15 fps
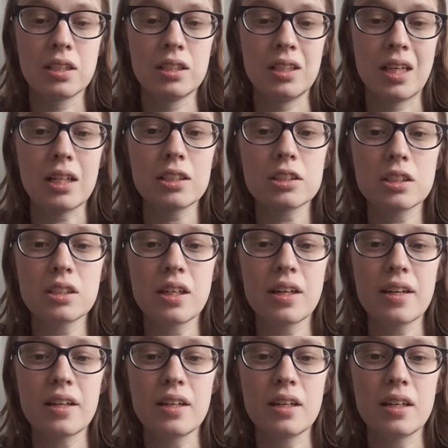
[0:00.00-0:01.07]

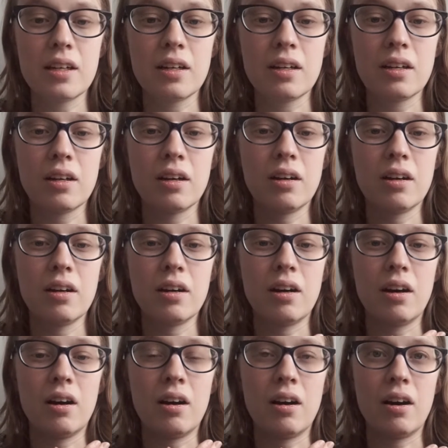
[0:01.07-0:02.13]
yesterday
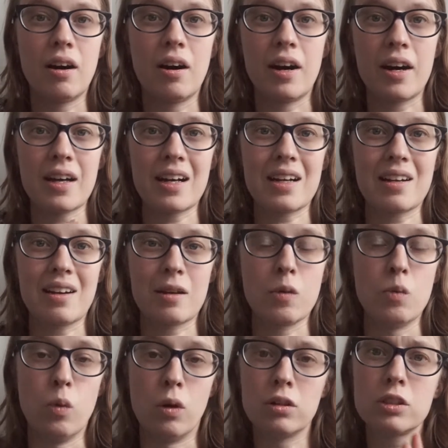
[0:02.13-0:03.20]
I had like
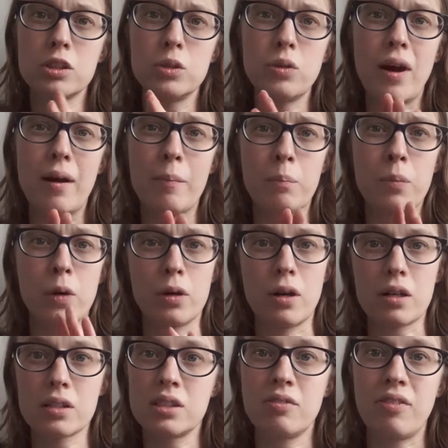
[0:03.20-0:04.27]
1 or 2
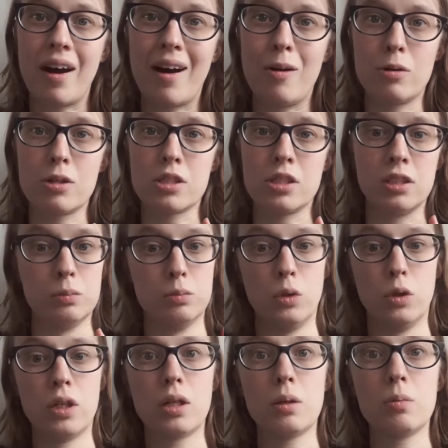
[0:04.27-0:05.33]
productive hours in the
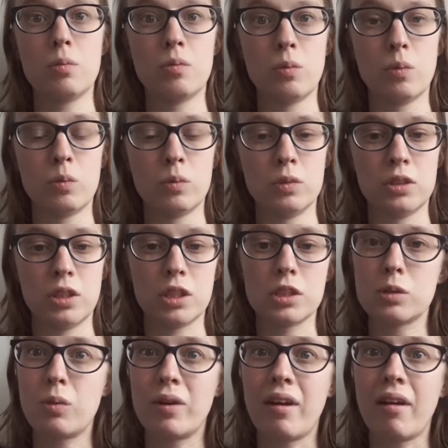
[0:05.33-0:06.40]
morning just when